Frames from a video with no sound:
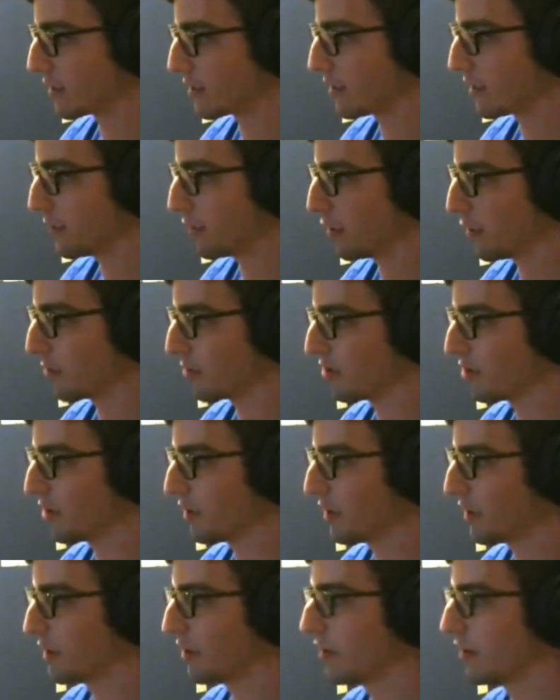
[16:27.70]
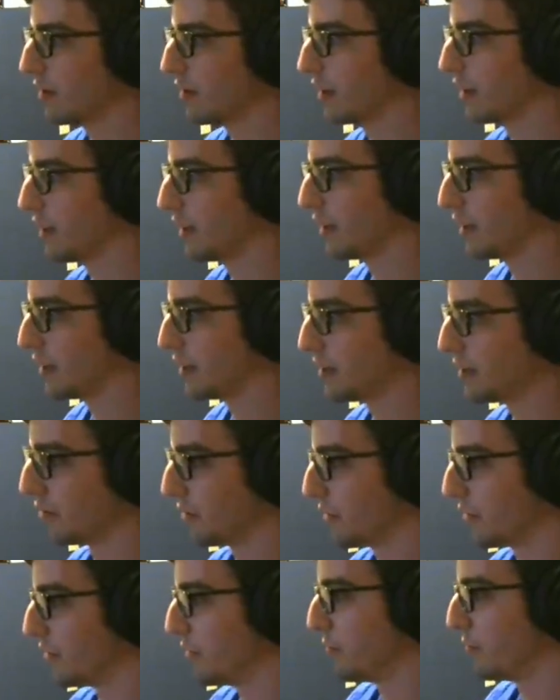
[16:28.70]
skee-ball machine in
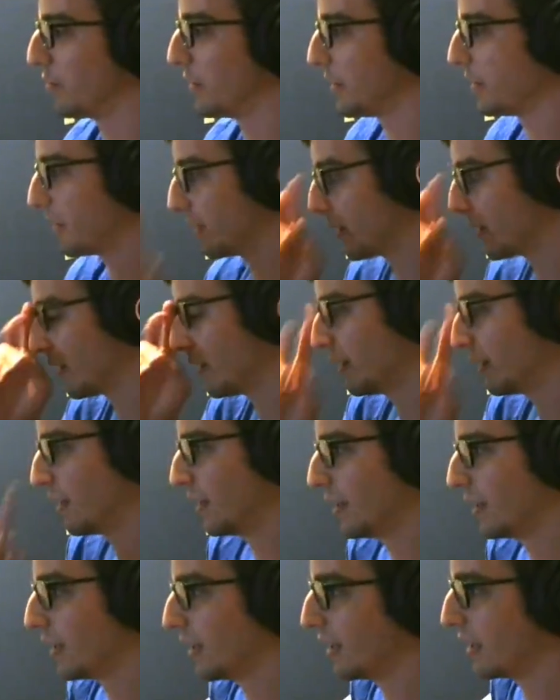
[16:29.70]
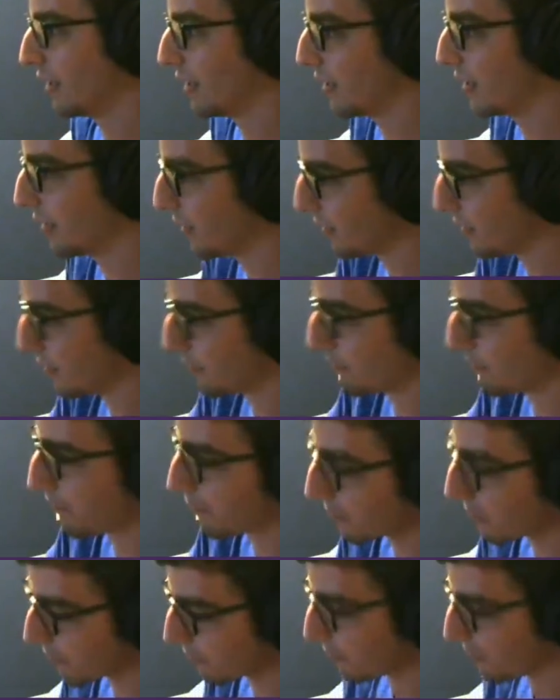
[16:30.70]
Goo Lagoon Pier, and
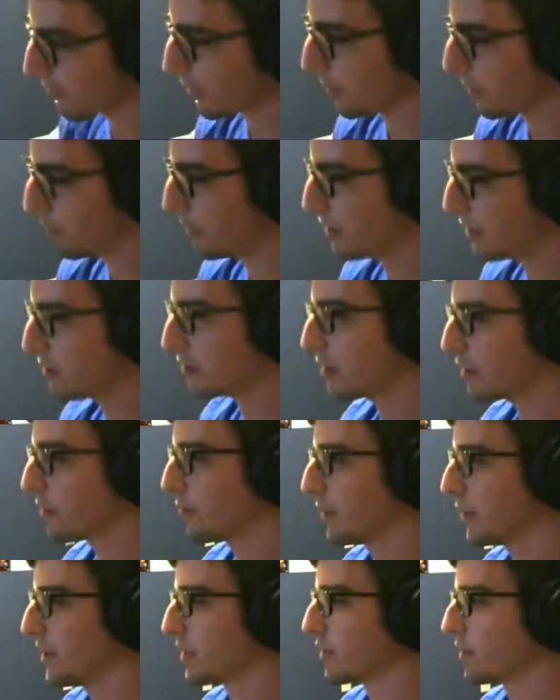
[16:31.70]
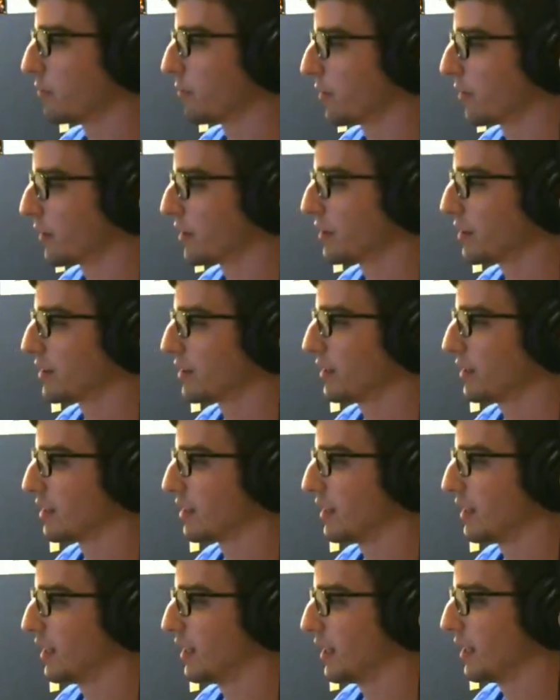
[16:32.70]
basically the way this works is
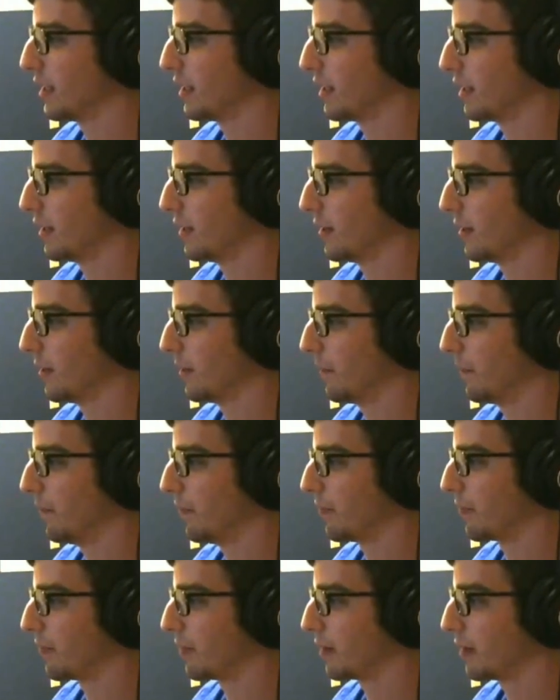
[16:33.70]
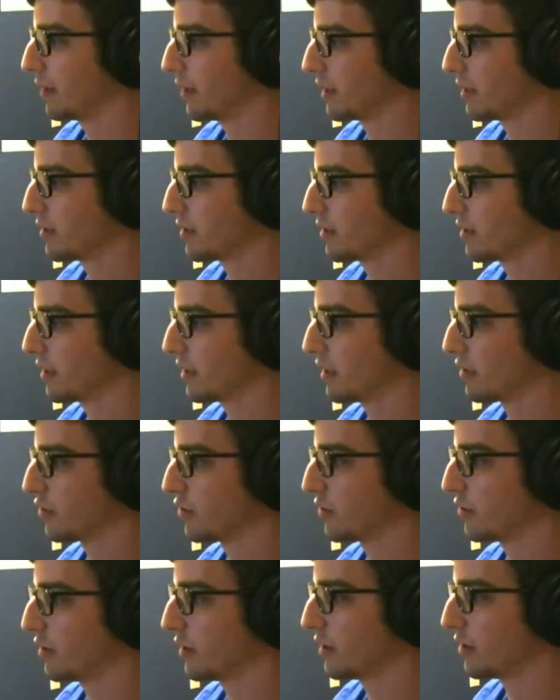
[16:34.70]
that like there's
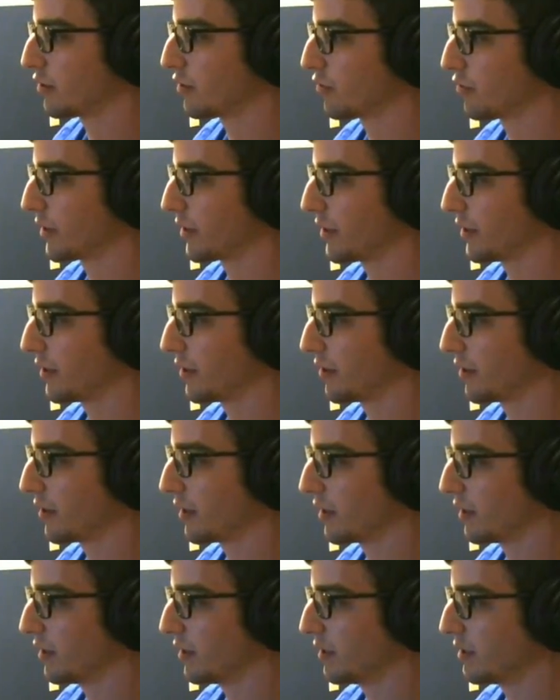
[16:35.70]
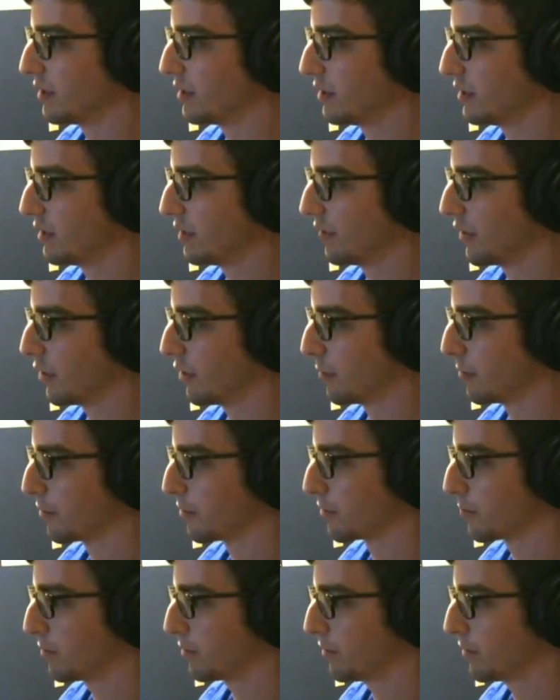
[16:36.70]
a trigger that the
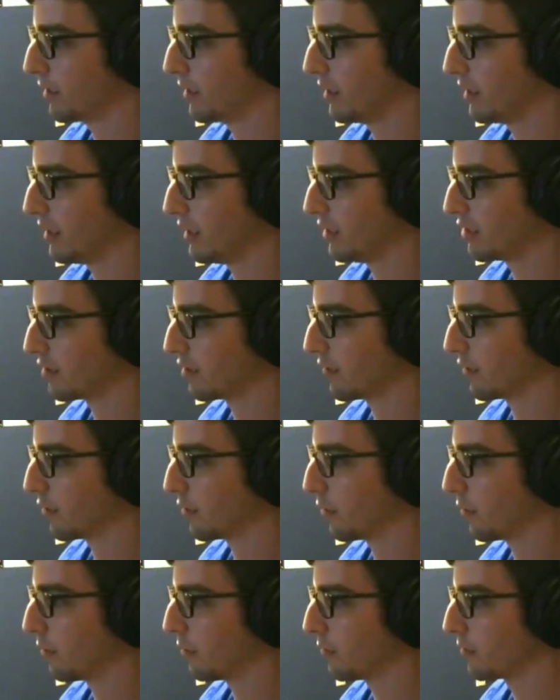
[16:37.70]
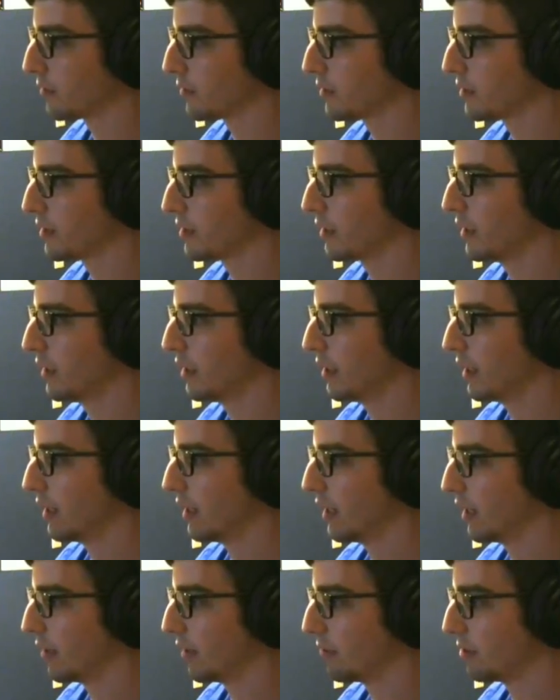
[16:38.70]
developers put in each of the holes,
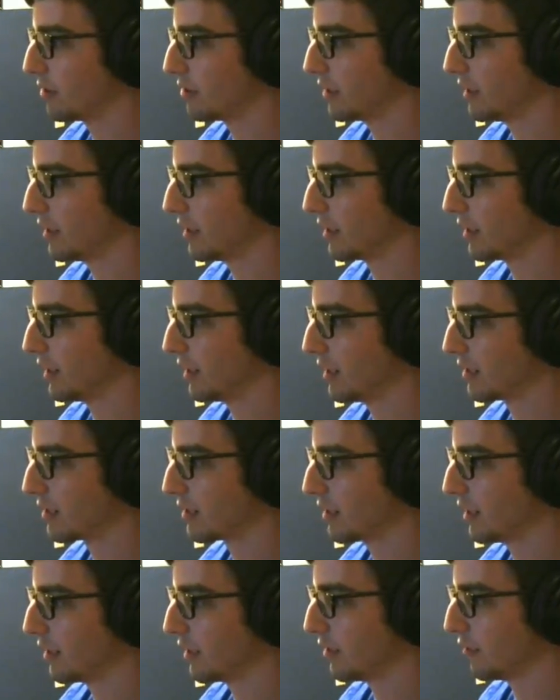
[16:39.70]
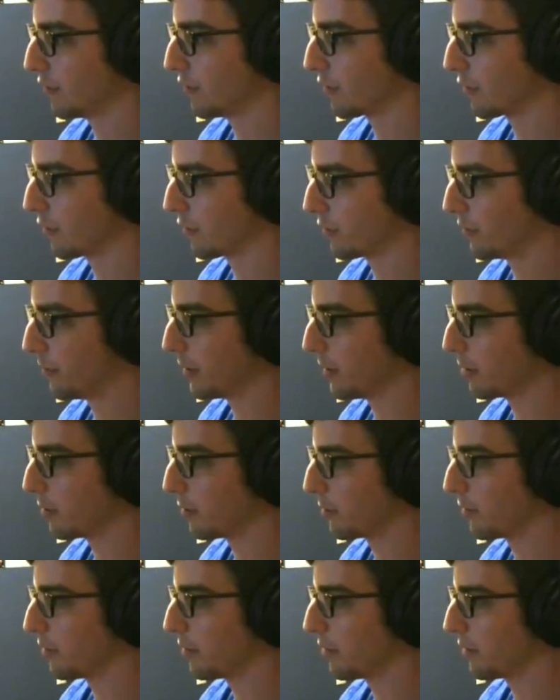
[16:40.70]
which indicates that you've thrown a bubble
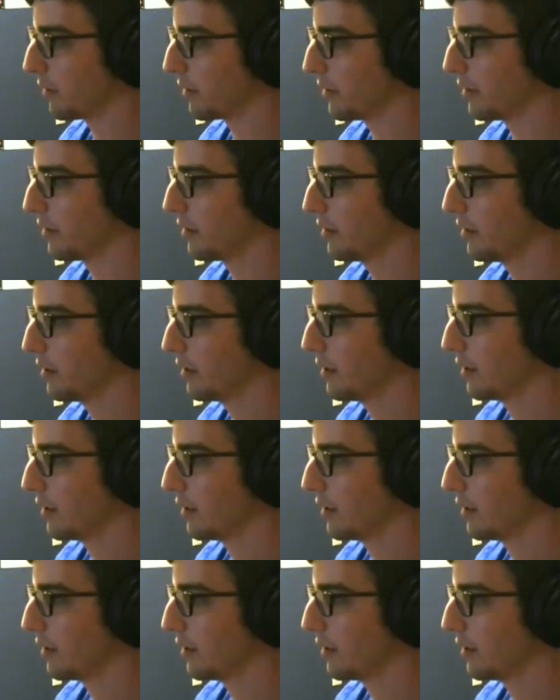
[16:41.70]
bowl in,